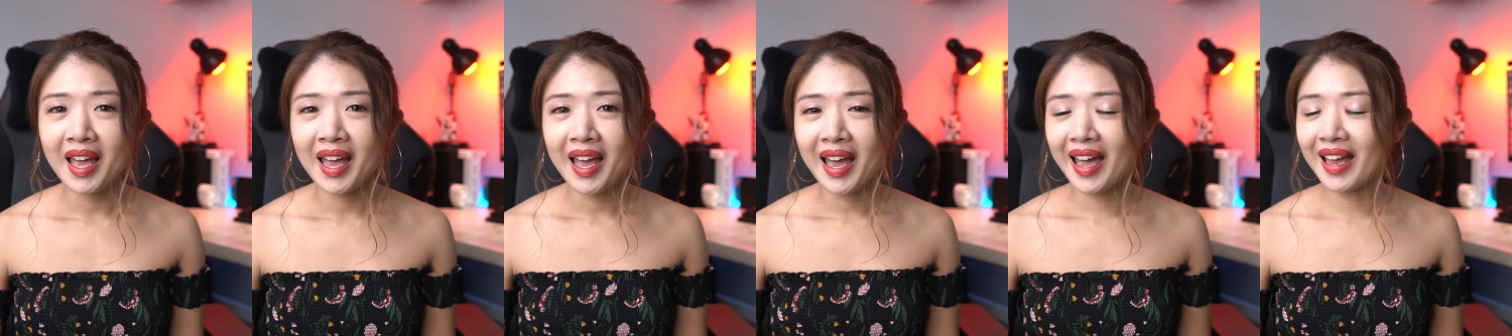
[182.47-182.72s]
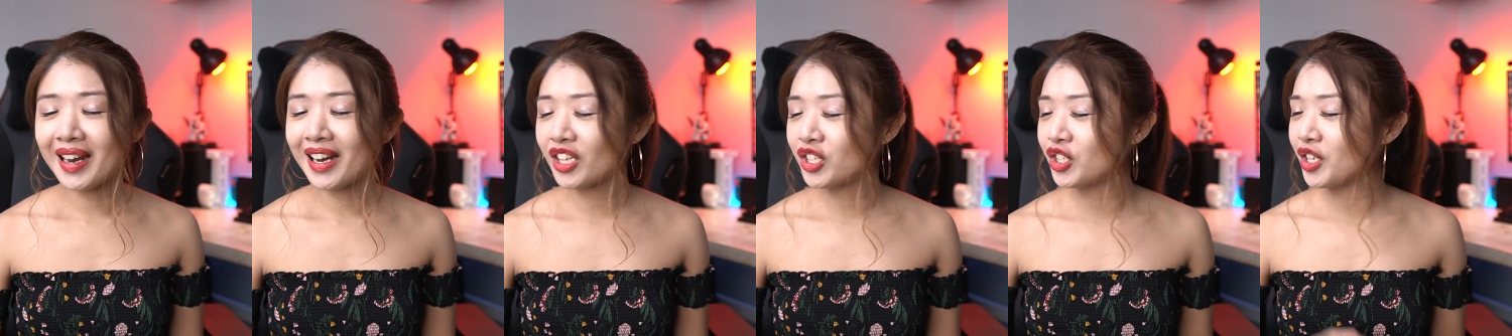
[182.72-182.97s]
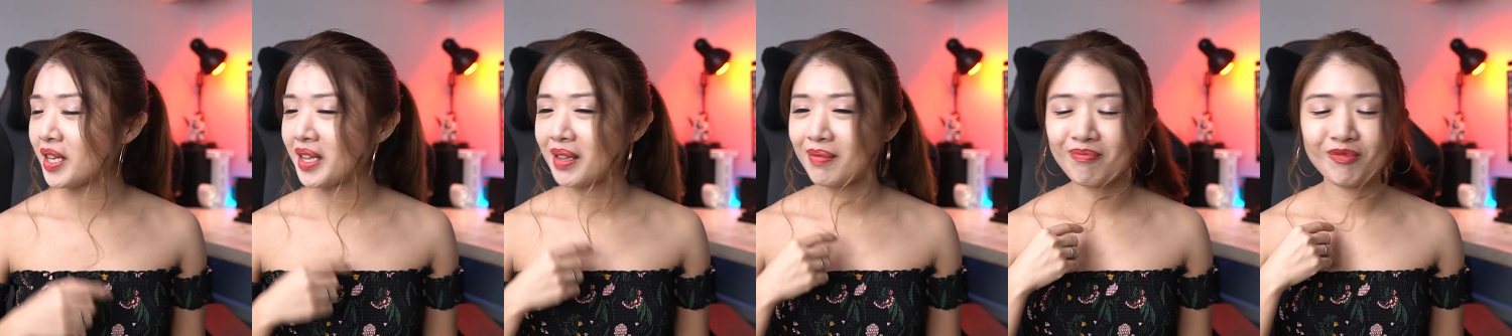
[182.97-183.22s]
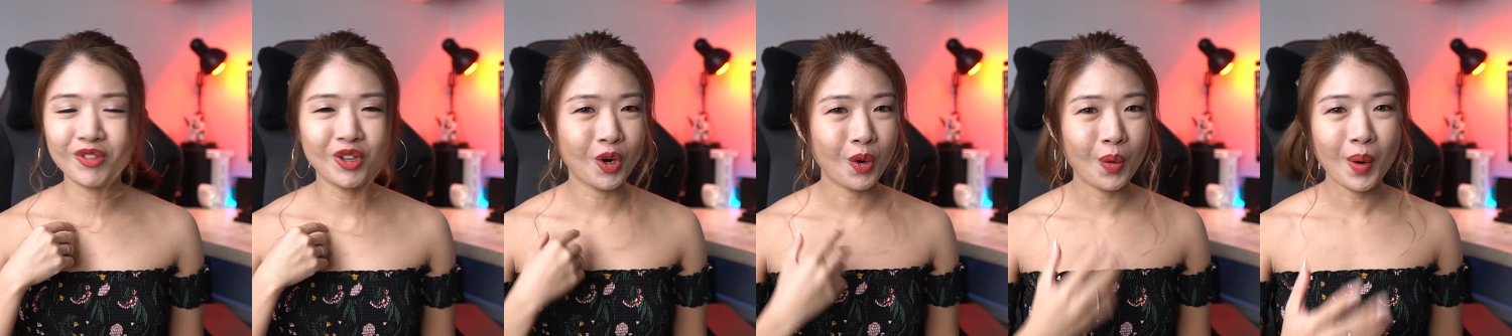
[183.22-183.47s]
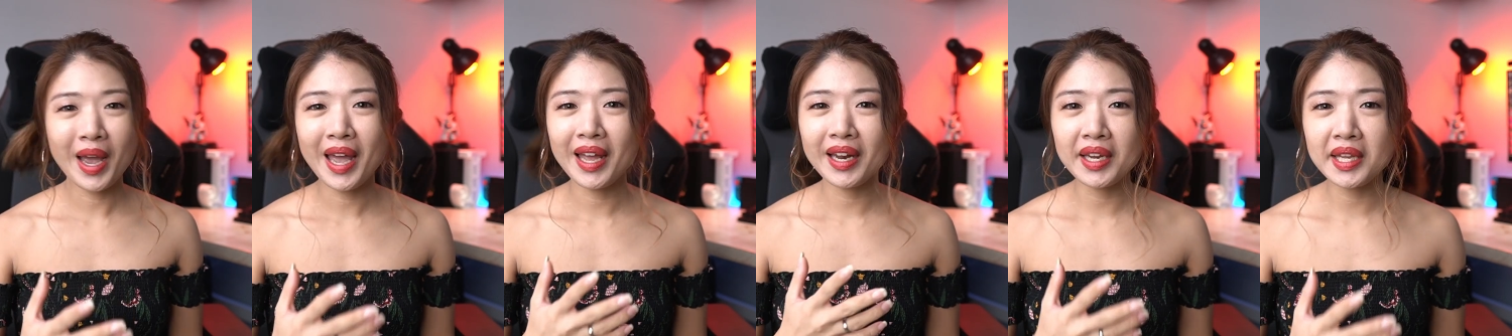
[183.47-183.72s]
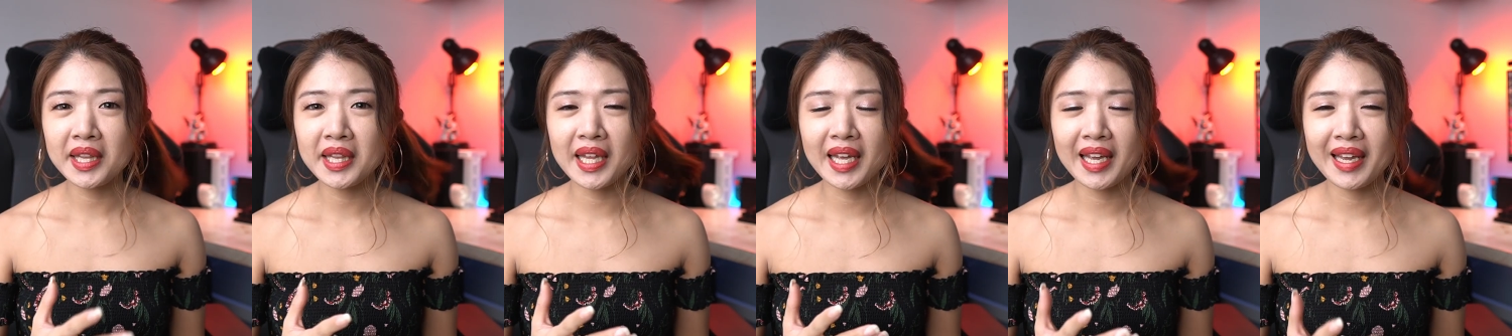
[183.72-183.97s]
and I'll just go ahead
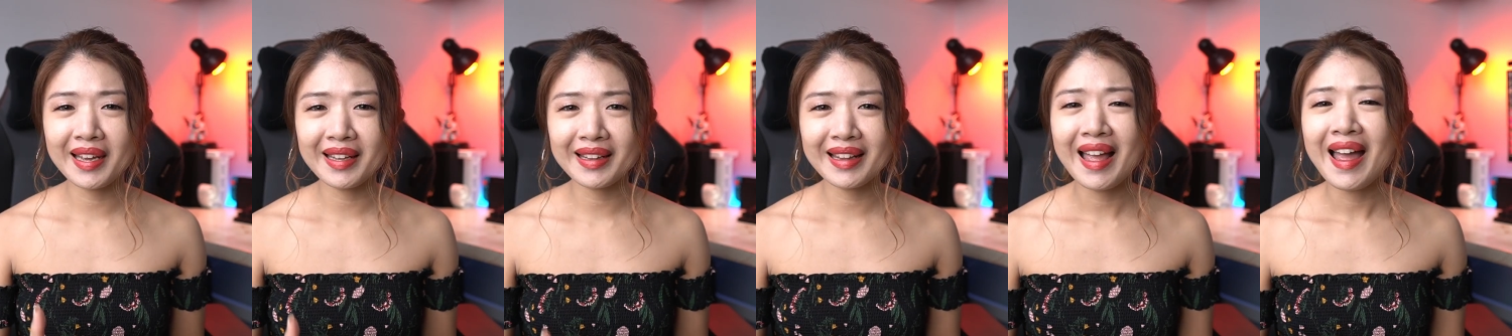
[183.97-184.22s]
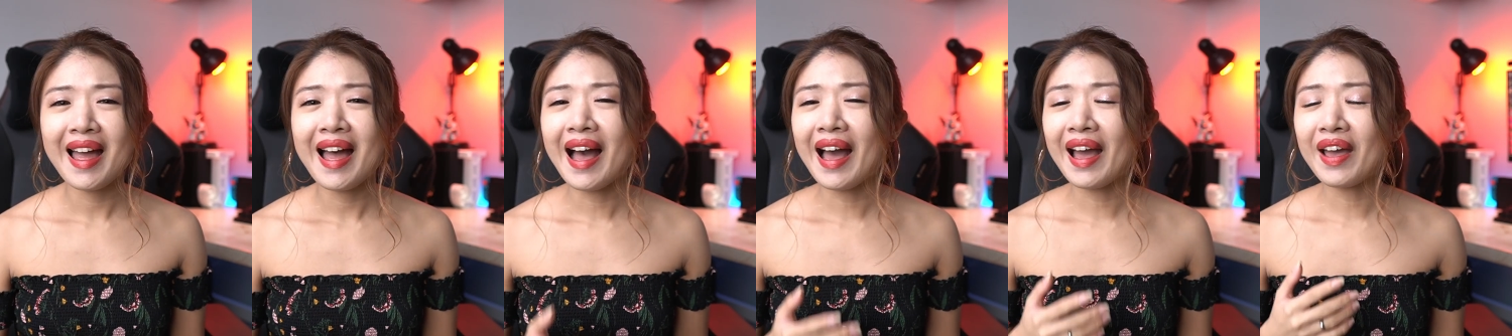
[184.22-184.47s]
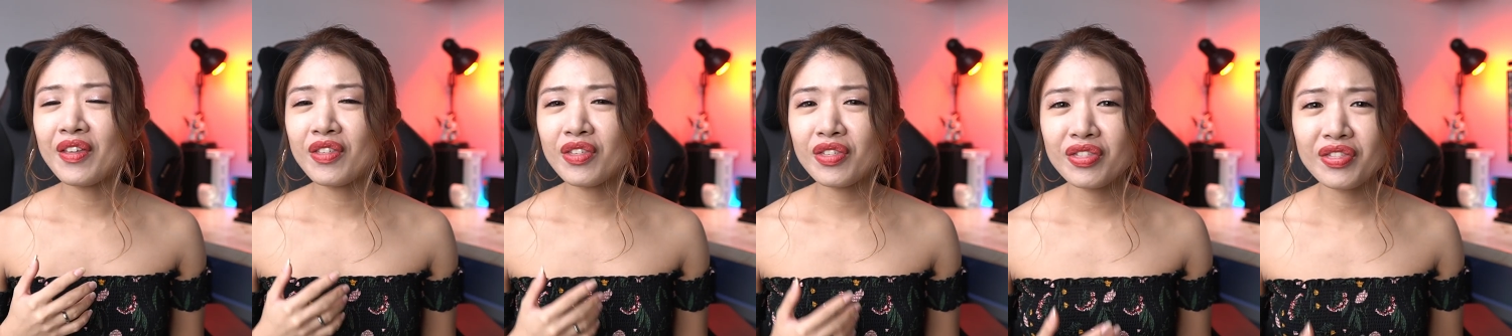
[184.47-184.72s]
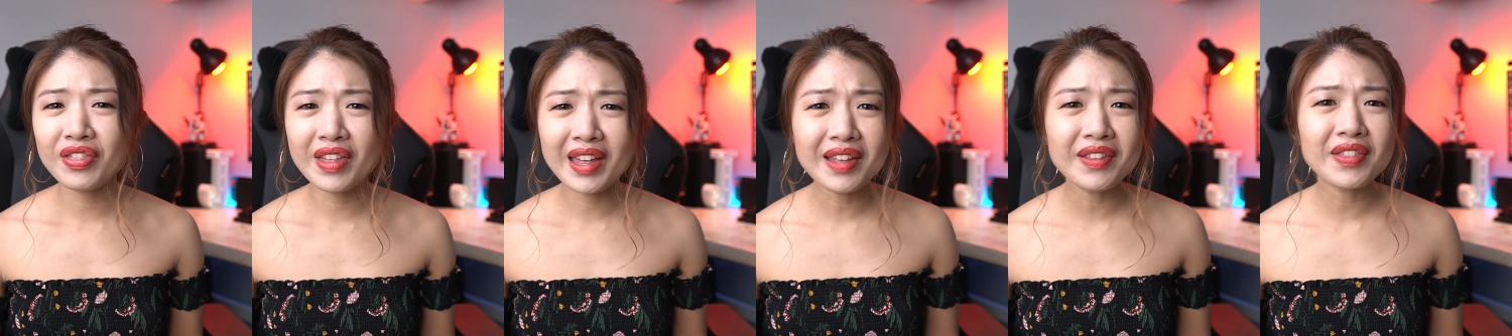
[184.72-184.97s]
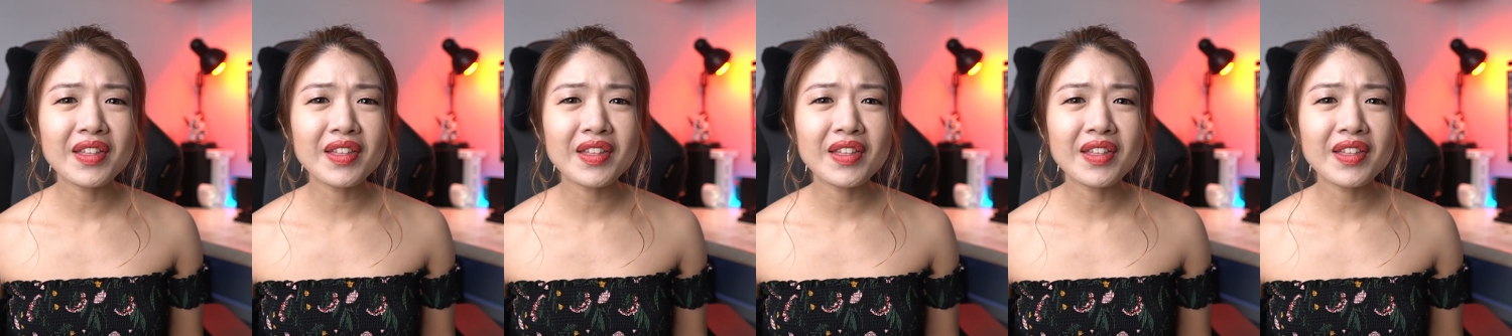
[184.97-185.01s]
and say it, I think